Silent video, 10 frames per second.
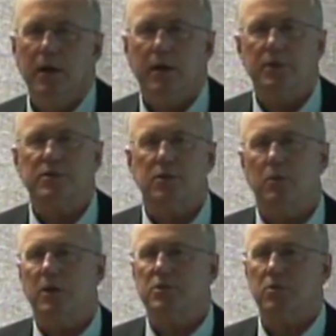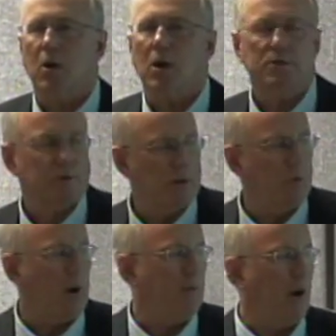is so much larger than
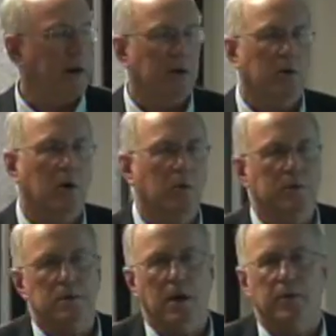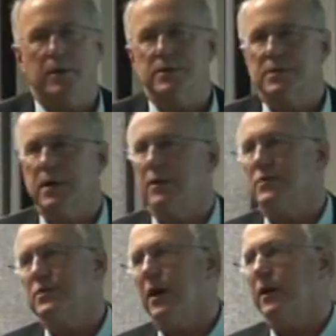what might occur with the other
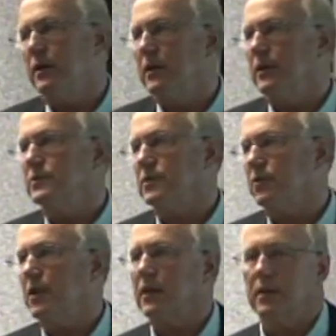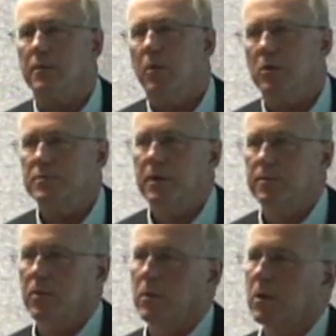incentives that it is the thing that most
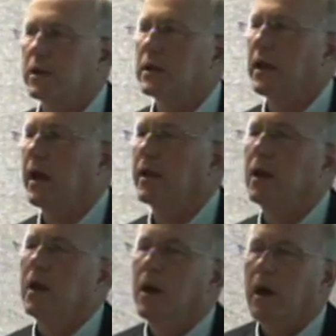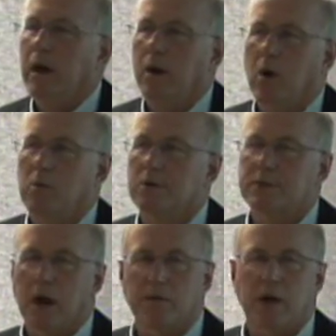people are looking at. And
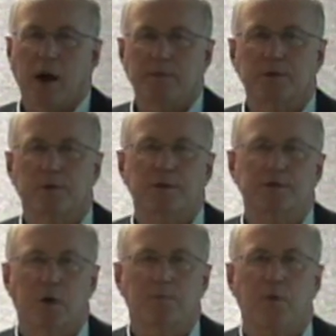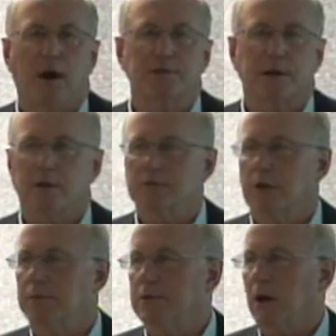almost every Opportunity Zone project is
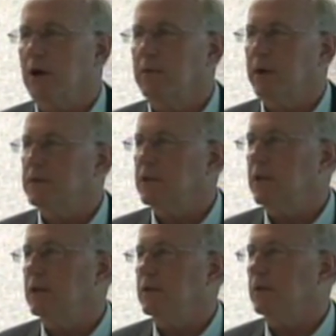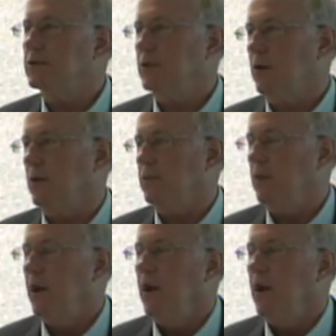going to be talking about the 10-year term.